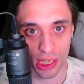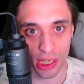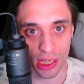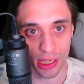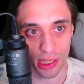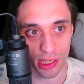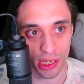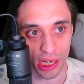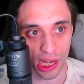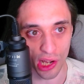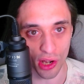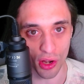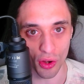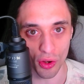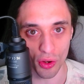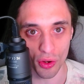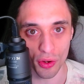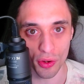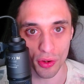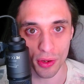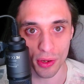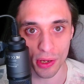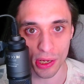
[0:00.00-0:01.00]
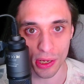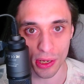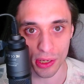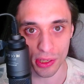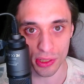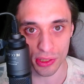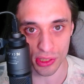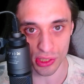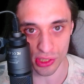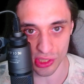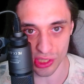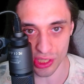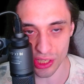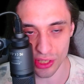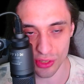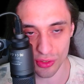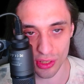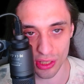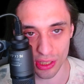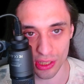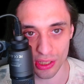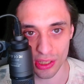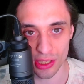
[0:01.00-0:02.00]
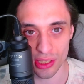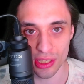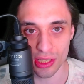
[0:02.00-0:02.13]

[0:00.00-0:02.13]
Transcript: Now, the secret